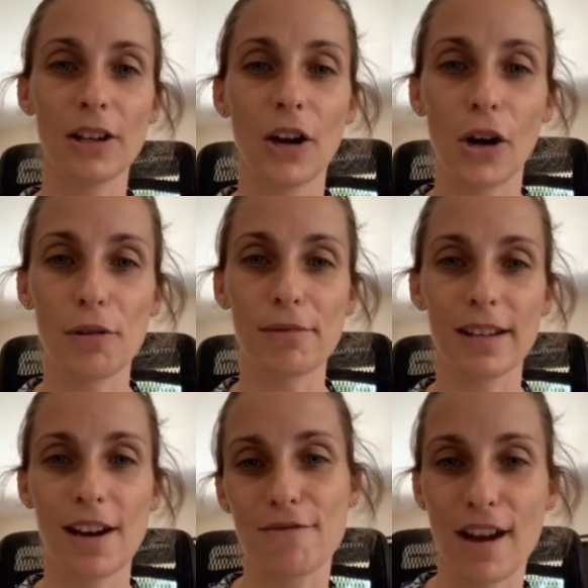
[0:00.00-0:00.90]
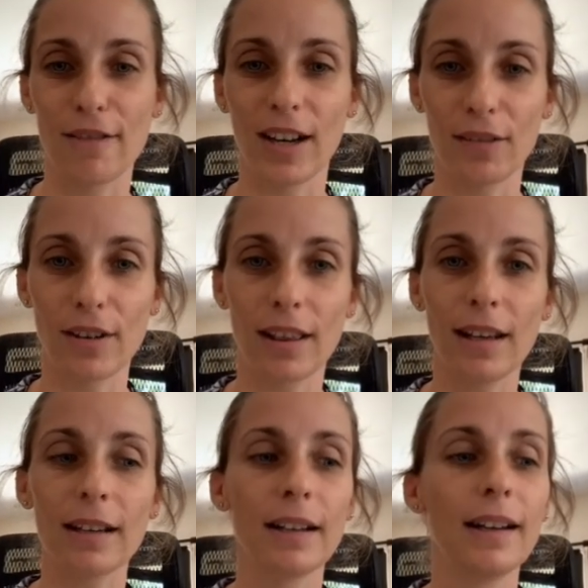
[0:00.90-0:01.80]
Hopefully I've covered
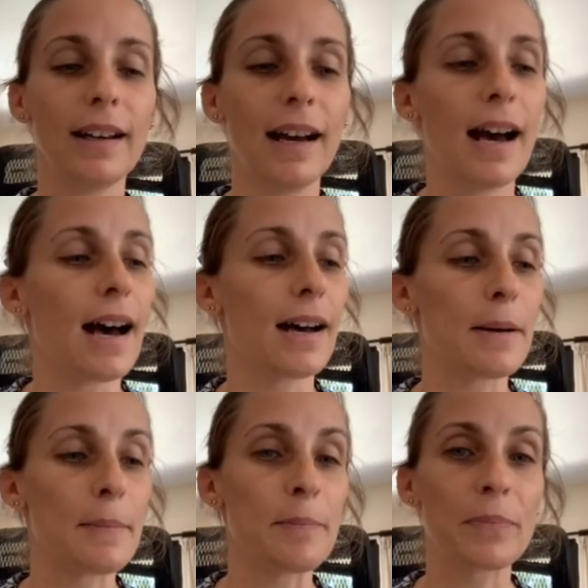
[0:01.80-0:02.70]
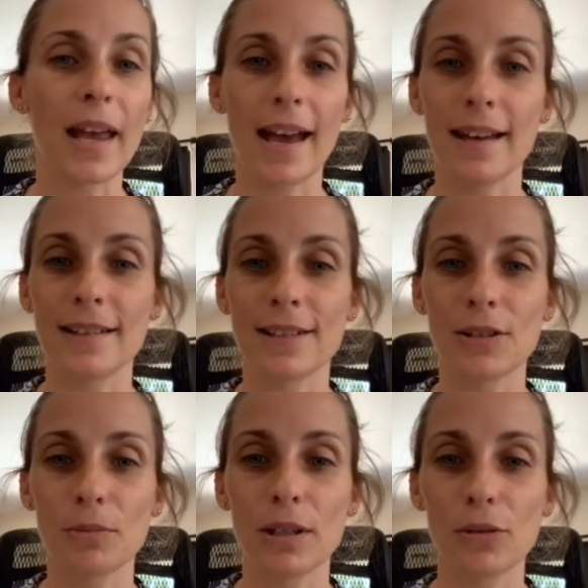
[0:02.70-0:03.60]
everything. And
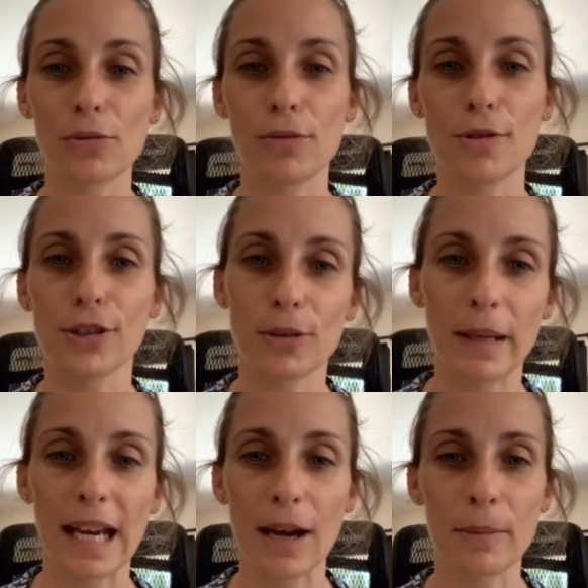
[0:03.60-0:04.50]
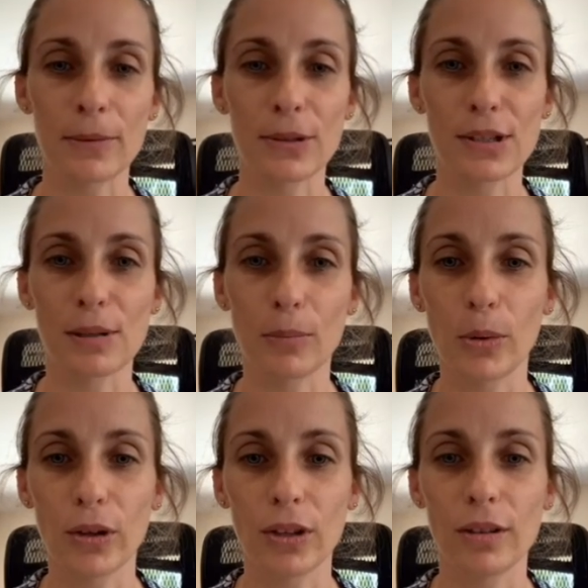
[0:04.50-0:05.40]
we look forward to being able to
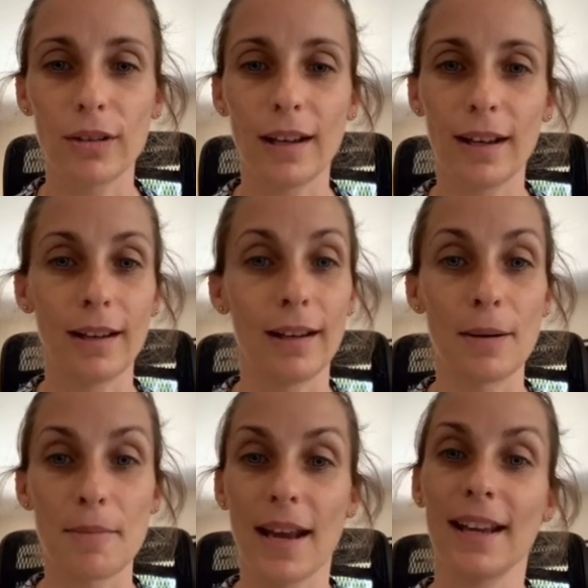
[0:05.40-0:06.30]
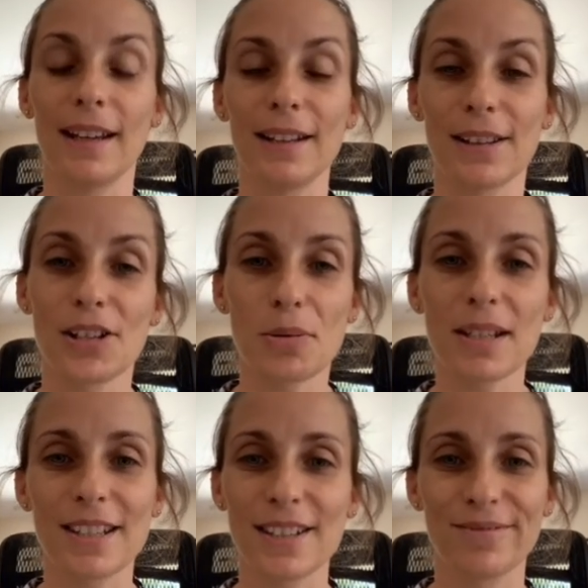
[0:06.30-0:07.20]
support you in making the
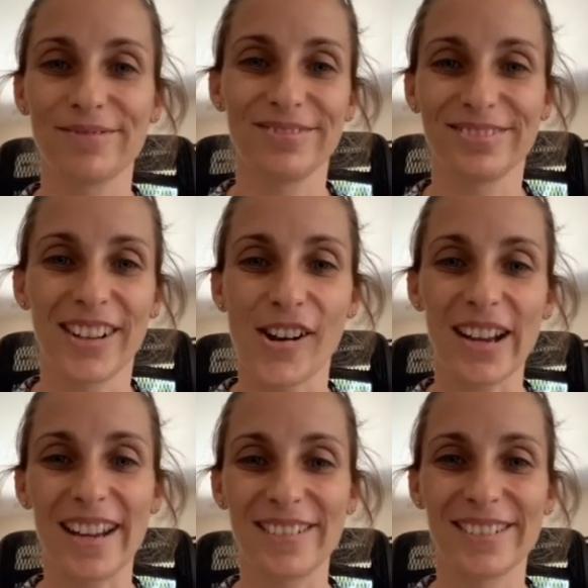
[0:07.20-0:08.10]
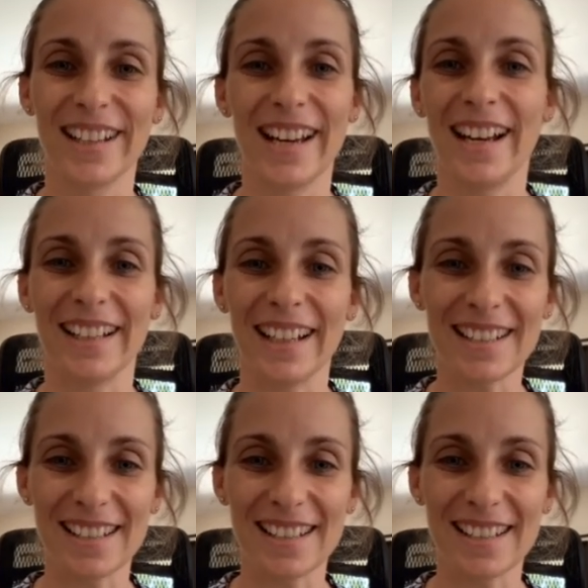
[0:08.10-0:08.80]
switch. Okay, yes.